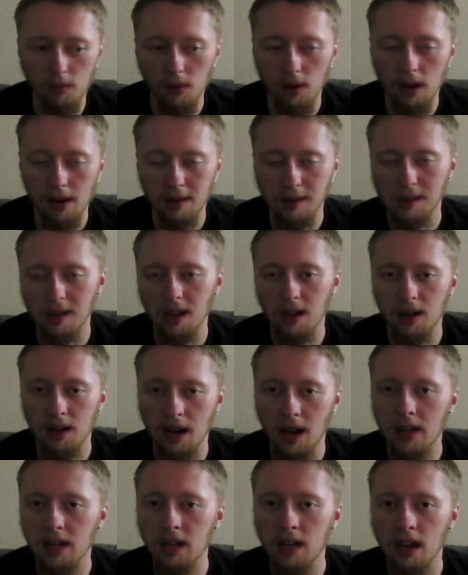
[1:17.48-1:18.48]
I'd say
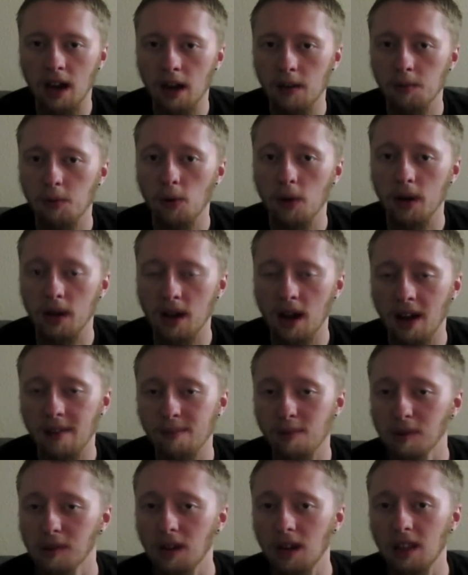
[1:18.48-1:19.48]
99.9%
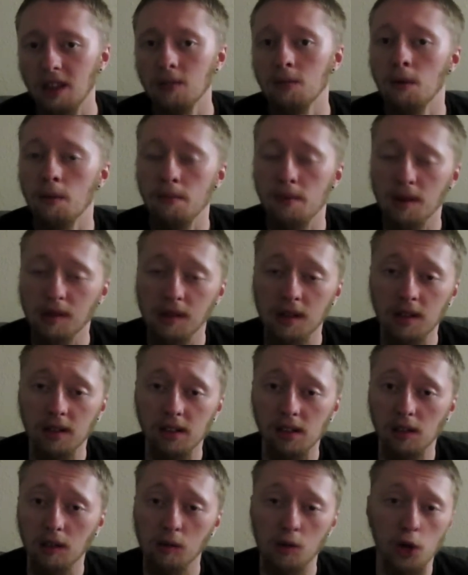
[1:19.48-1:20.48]
.9 of them are missing
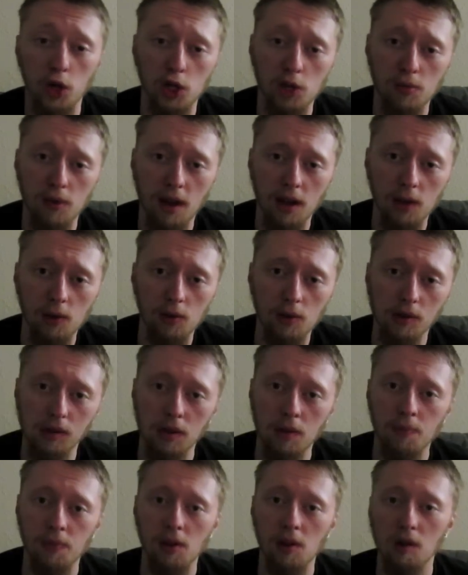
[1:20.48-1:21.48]
the instruction
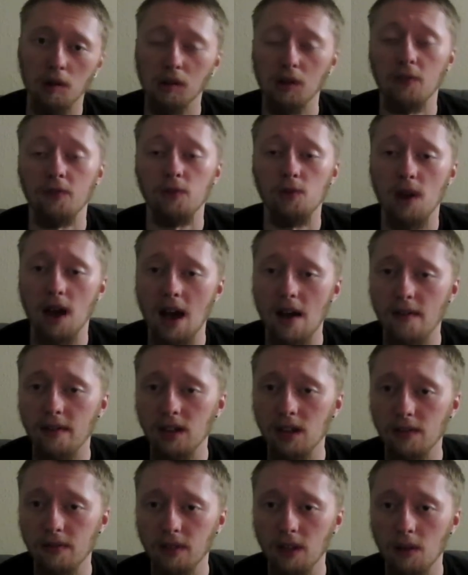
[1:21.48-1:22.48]
manuals, so if you have
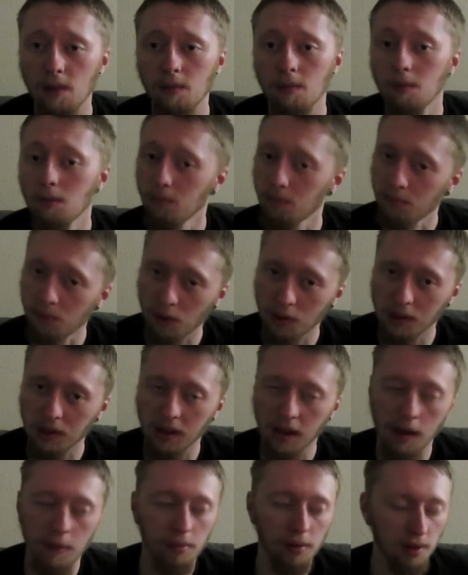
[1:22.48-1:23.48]
any of them, once
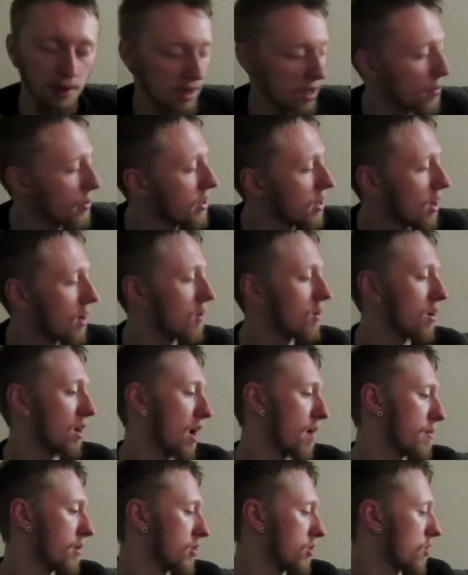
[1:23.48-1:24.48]
again, please let me know.
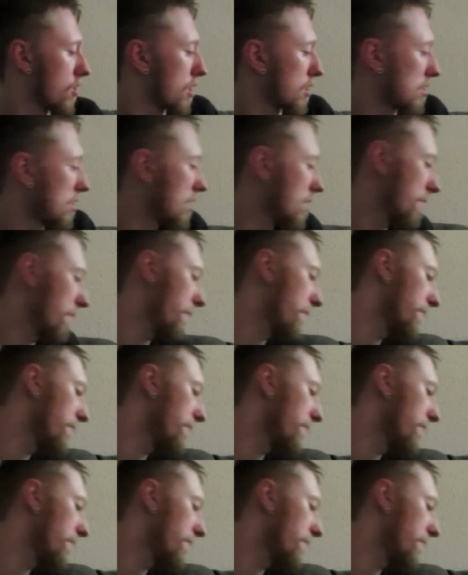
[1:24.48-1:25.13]
I'm interested.